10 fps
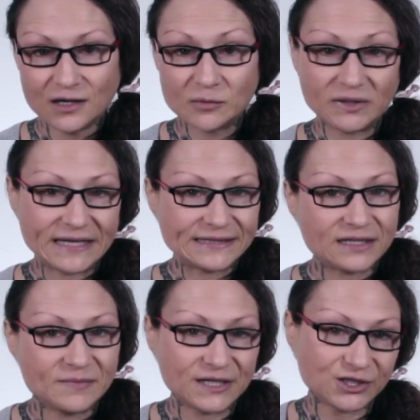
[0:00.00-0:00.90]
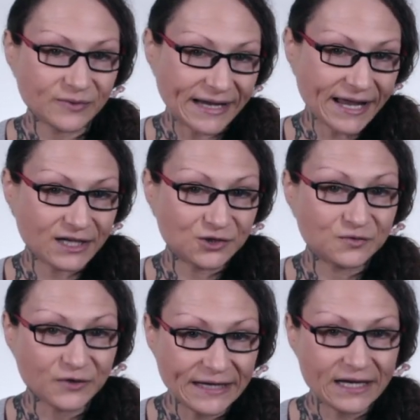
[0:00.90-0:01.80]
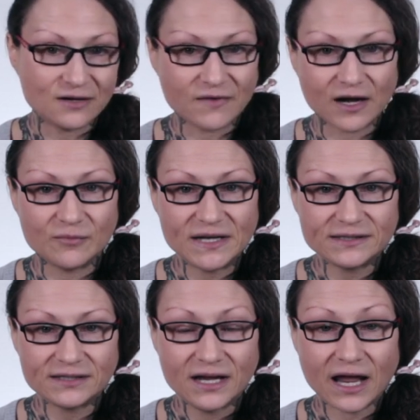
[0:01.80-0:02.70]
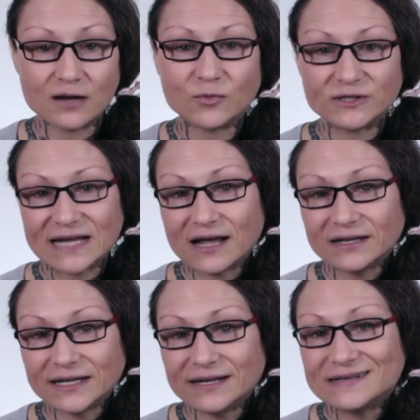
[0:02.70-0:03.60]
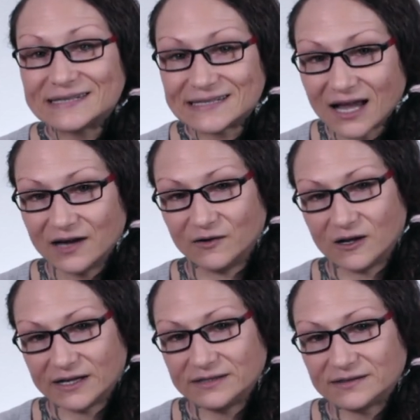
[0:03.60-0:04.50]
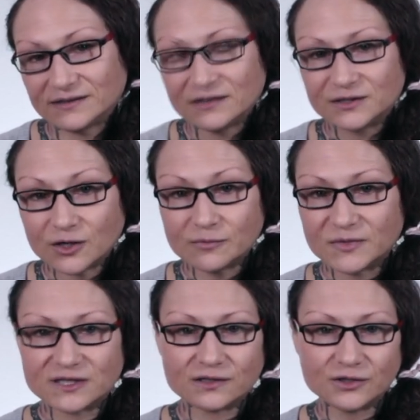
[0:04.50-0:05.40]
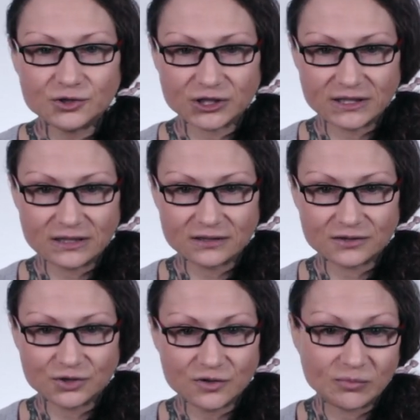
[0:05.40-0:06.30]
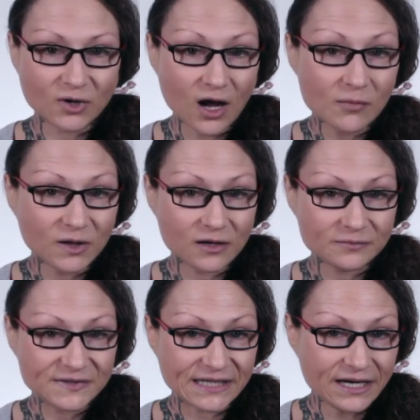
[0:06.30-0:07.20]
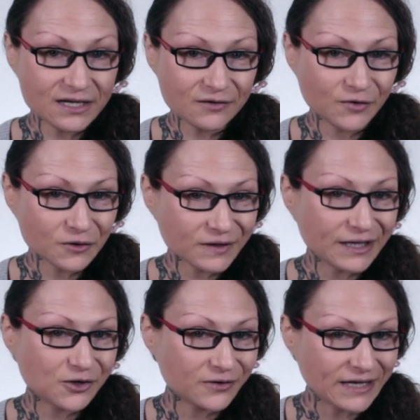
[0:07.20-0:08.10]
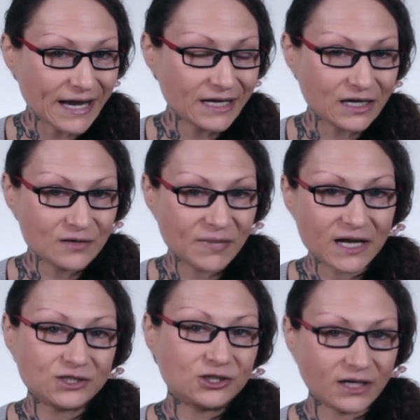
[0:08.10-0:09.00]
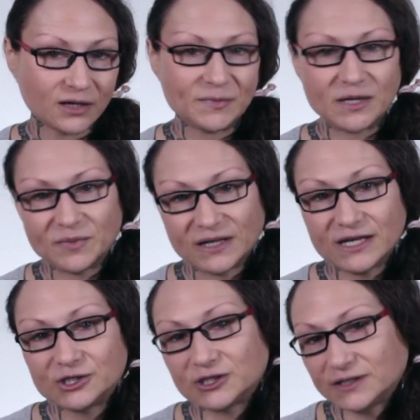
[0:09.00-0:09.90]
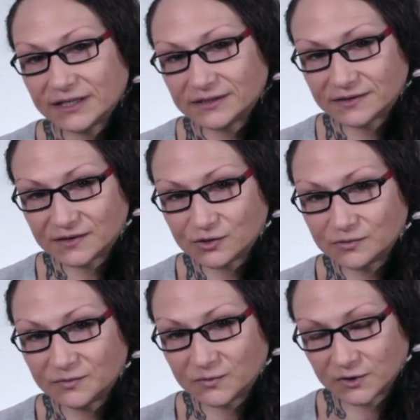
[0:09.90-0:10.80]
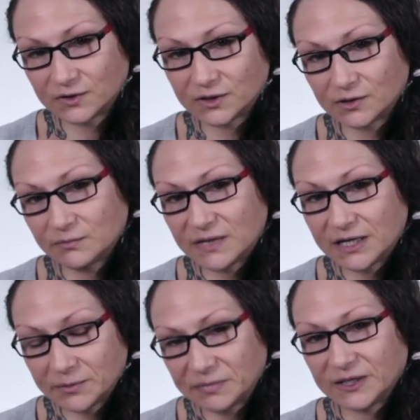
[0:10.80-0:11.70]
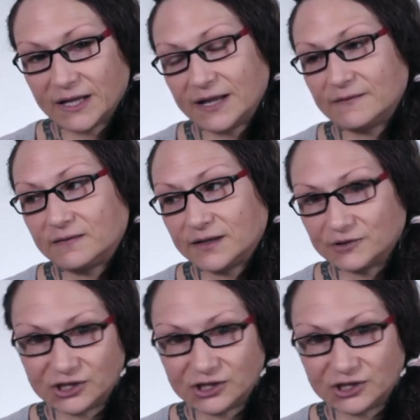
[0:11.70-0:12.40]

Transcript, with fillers: place them into a cage-free environment, and mortality skyrockets. So the solution to the problems inadvertently created by genetic manipulation is to further manipulate their